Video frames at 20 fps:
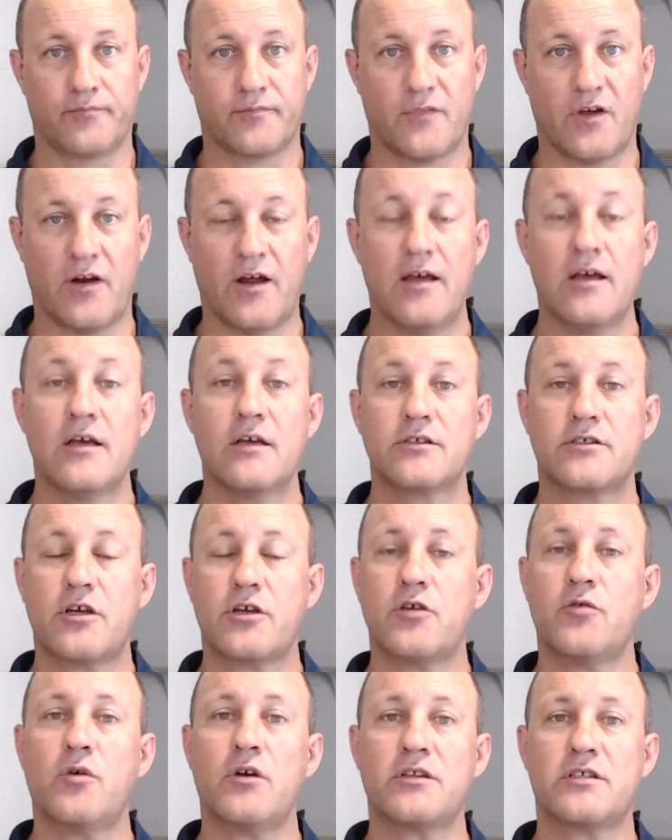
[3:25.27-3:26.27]
All right? So
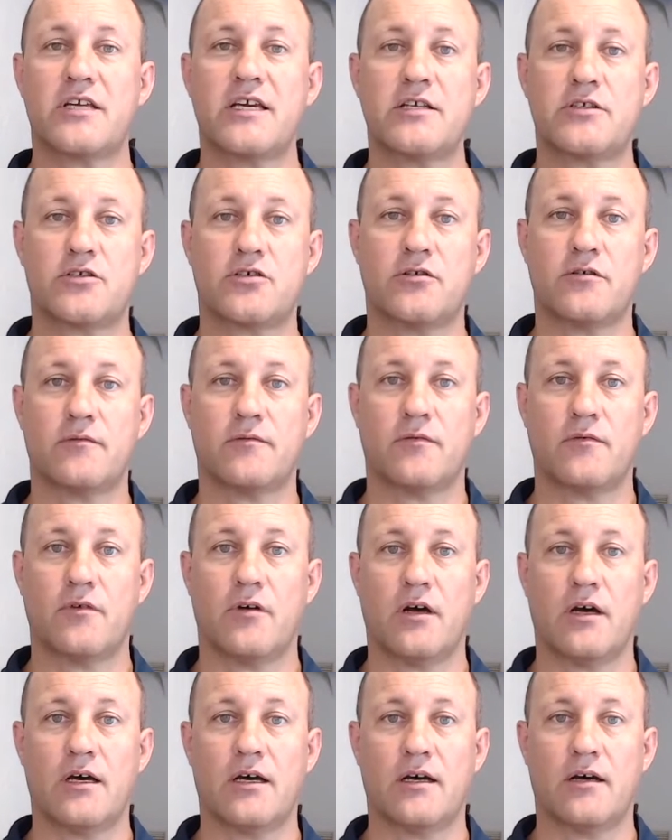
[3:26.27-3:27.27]
you want to teach
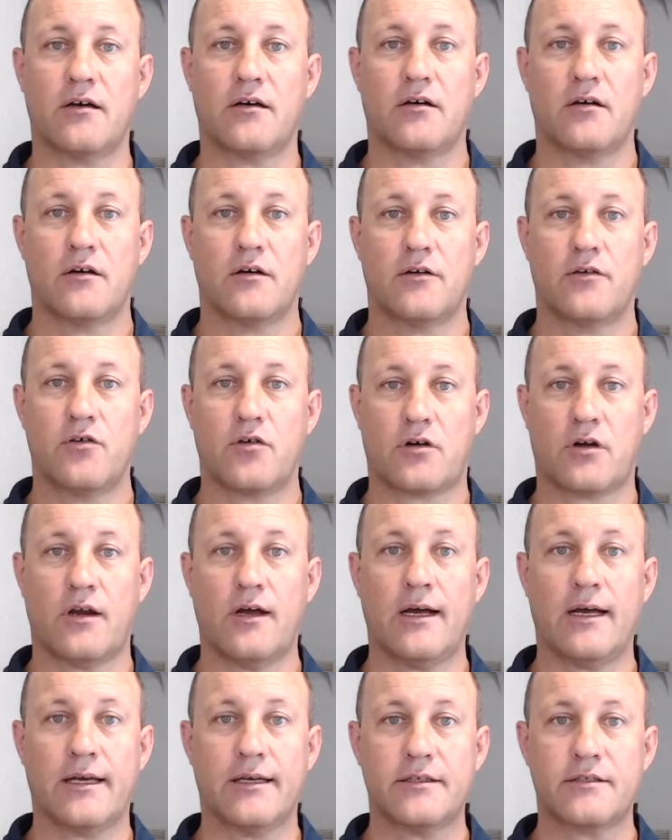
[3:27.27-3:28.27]
your
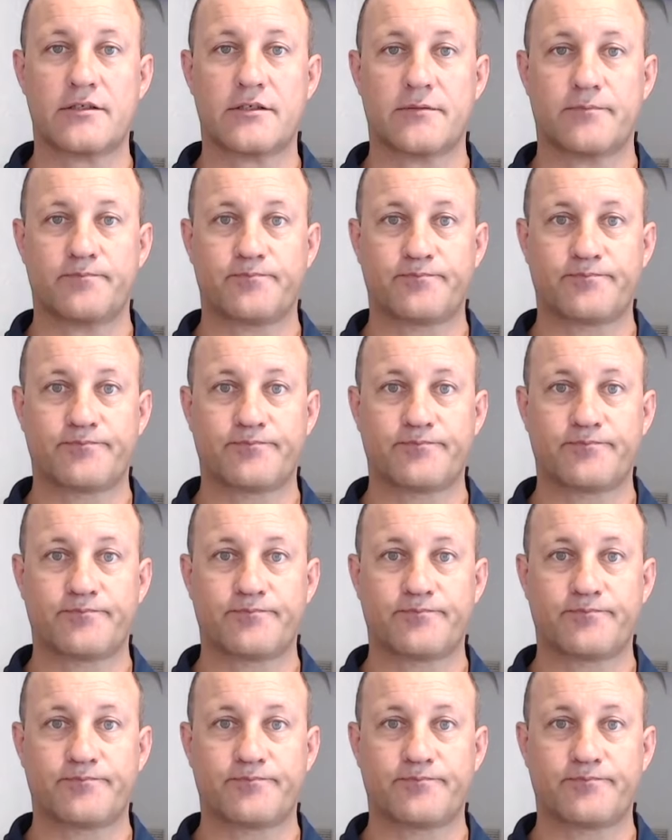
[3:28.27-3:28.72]
clients,